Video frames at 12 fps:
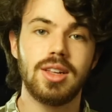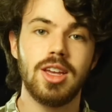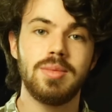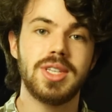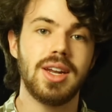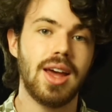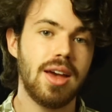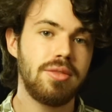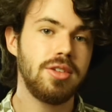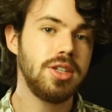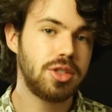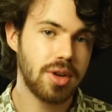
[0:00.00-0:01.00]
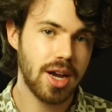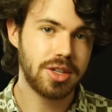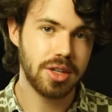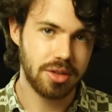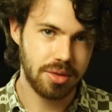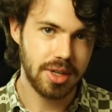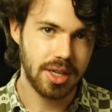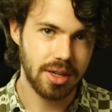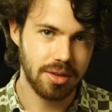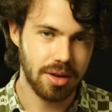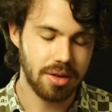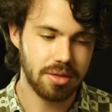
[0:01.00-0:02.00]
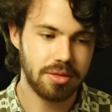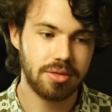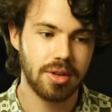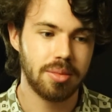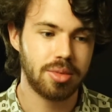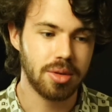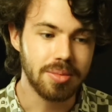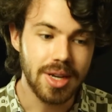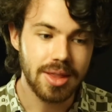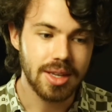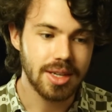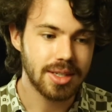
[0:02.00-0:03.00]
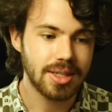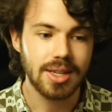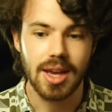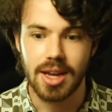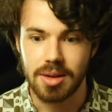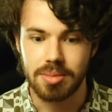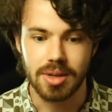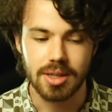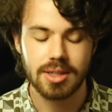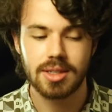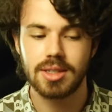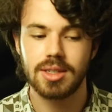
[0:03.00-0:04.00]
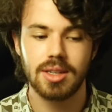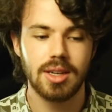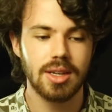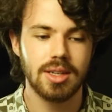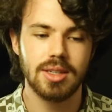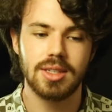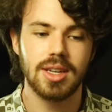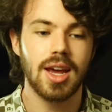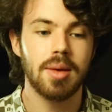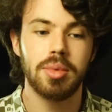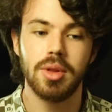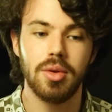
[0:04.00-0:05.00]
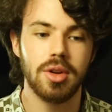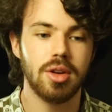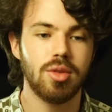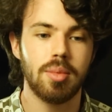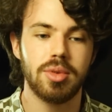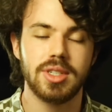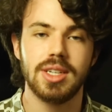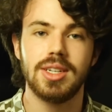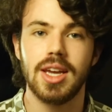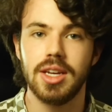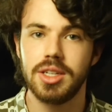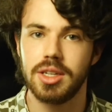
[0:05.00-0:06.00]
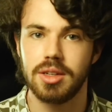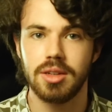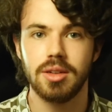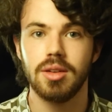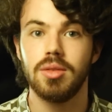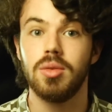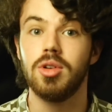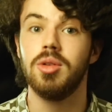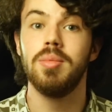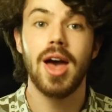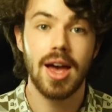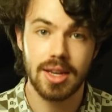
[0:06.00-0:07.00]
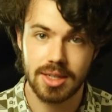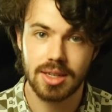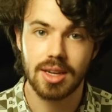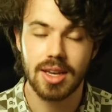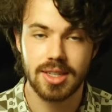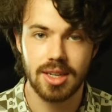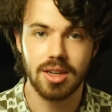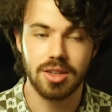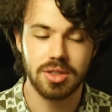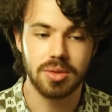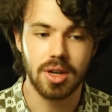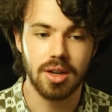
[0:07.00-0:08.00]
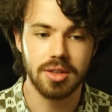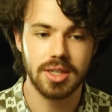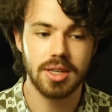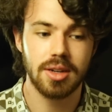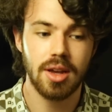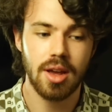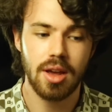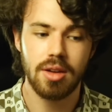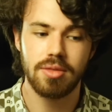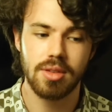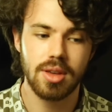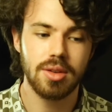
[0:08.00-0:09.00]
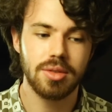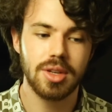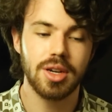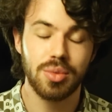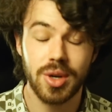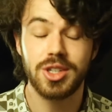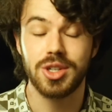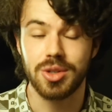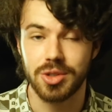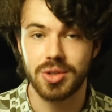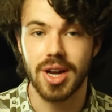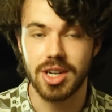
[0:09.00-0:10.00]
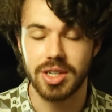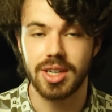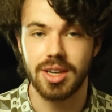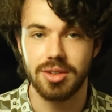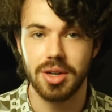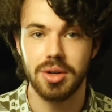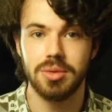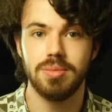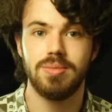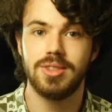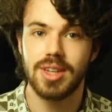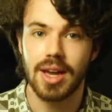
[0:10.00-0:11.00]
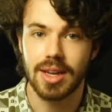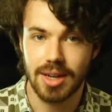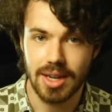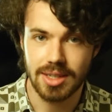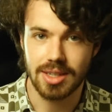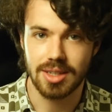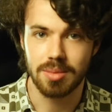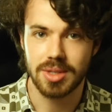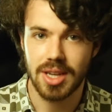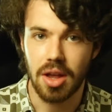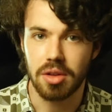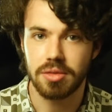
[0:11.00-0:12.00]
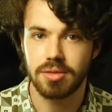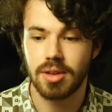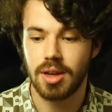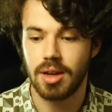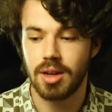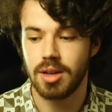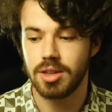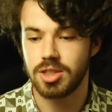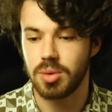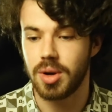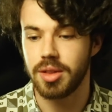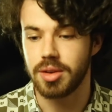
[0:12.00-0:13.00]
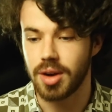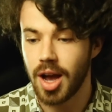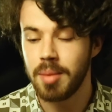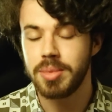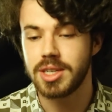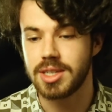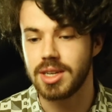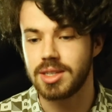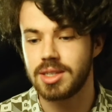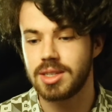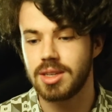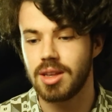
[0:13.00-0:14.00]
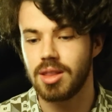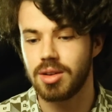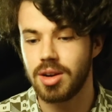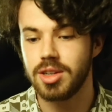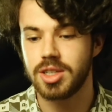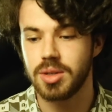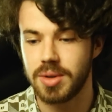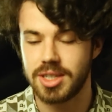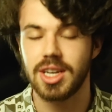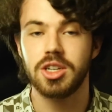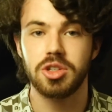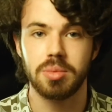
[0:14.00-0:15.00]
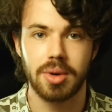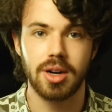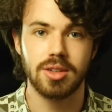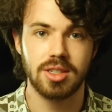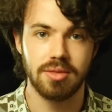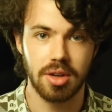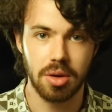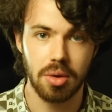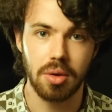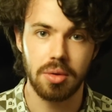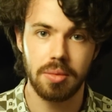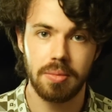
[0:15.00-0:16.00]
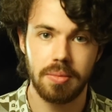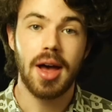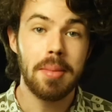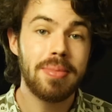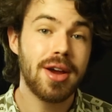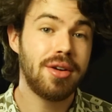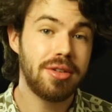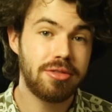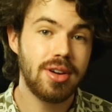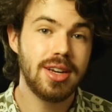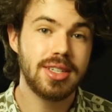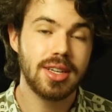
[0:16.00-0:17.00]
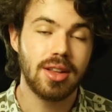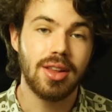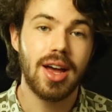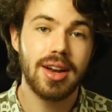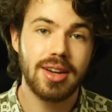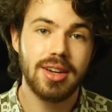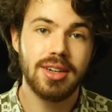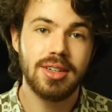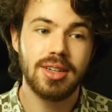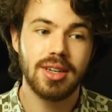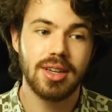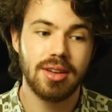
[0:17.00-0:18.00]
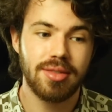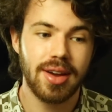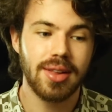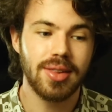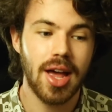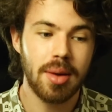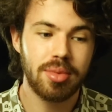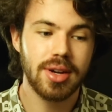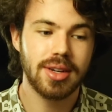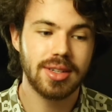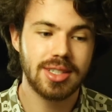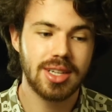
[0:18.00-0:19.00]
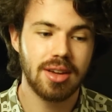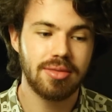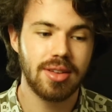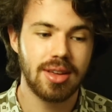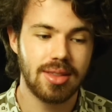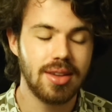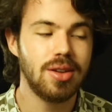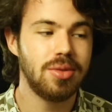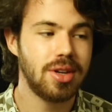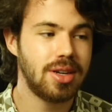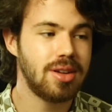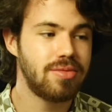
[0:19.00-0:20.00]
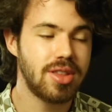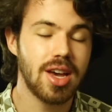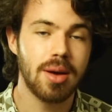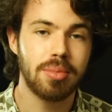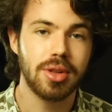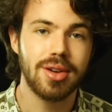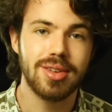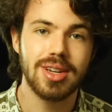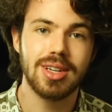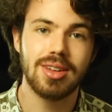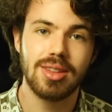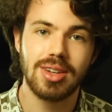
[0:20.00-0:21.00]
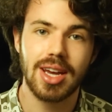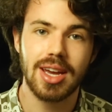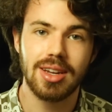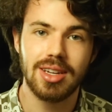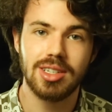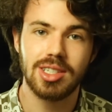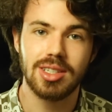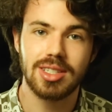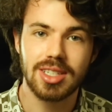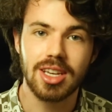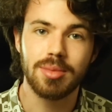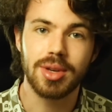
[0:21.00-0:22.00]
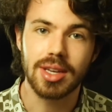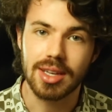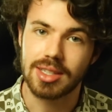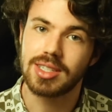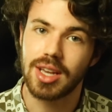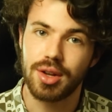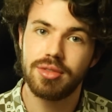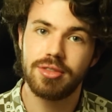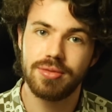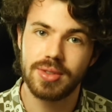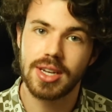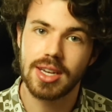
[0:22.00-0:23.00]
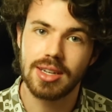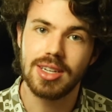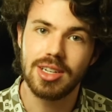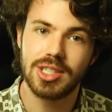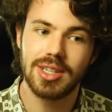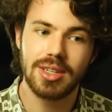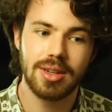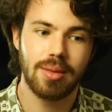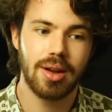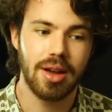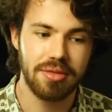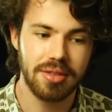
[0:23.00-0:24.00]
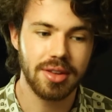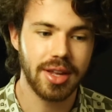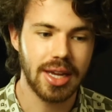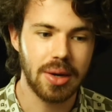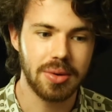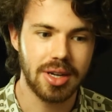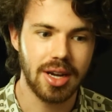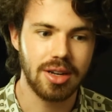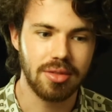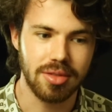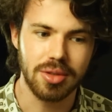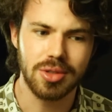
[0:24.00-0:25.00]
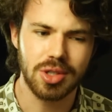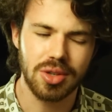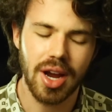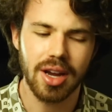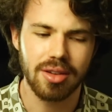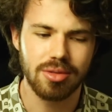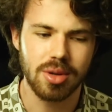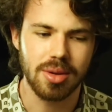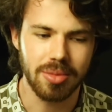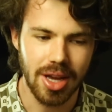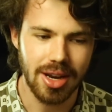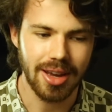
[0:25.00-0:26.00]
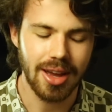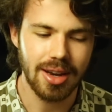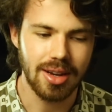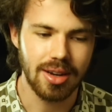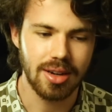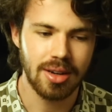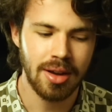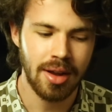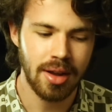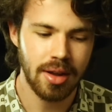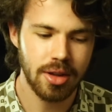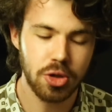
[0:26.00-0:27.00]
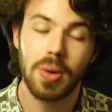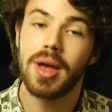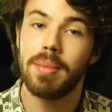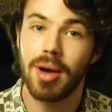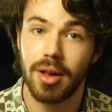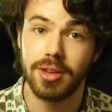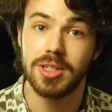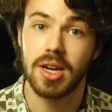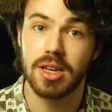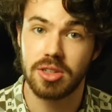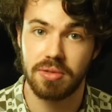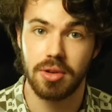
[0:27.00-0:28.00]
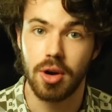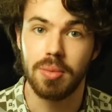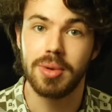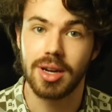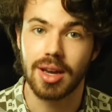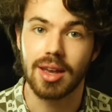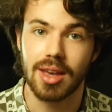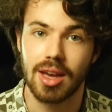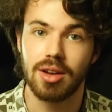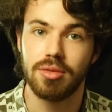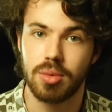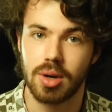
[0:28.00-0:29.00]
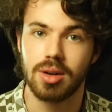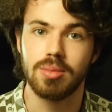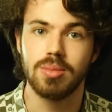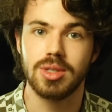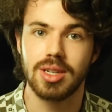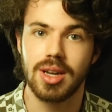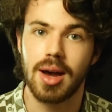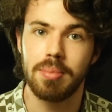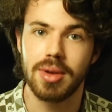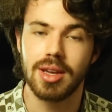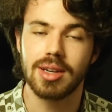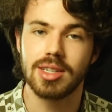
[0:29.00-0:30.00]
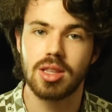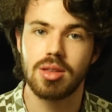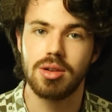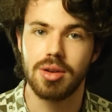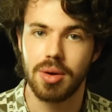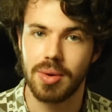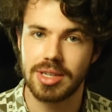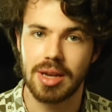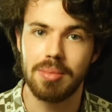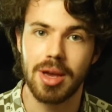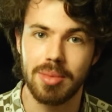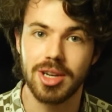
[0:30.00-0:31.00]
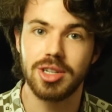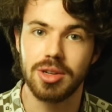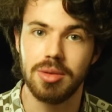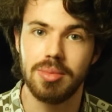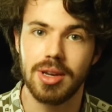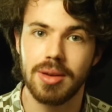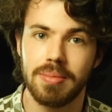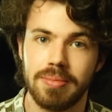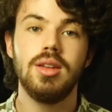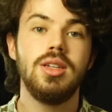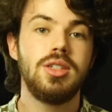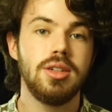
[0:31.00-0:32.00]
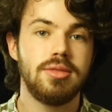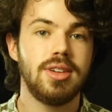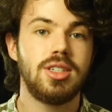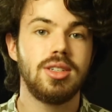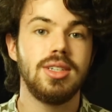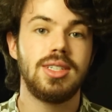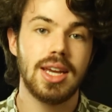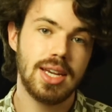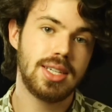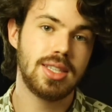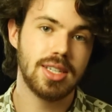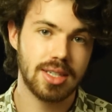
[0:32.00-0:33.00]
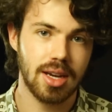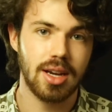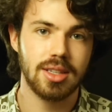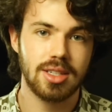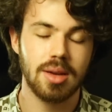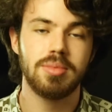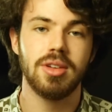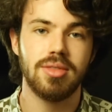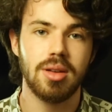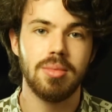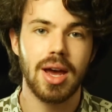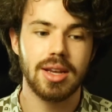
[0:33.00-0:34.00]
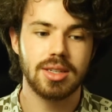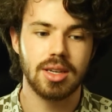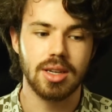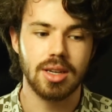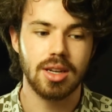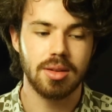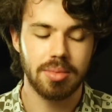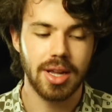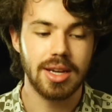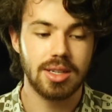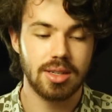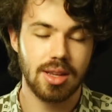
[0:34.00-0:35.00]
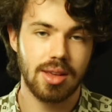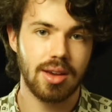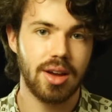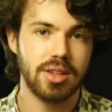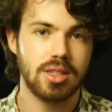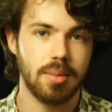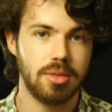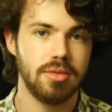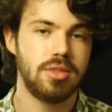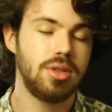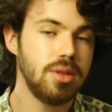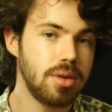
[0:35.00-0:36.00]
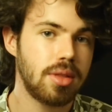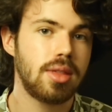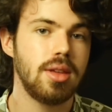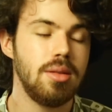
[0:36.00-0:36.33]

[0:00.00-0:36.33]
claims that every tragic Greek hero, from Prometheus to Oedipus, is an Apollonian representation, or a mask, as he also calls it, for the only original tragic hero, Dionysus himself. So while they're opposites, they're also essential parts of a whole. I'm paraphrasing a lot here, and if I elaborate on stuff like the unity of the Apollonian and the Dionysian seeming itself Dionysian, I feel like I would kind of lose track of what I'm getting at here. So I apologize for opening a can of worms and not being as thorough as I maybe should be. Nietzsche eventually takes this concept of unmasking and applies it to the concept of truth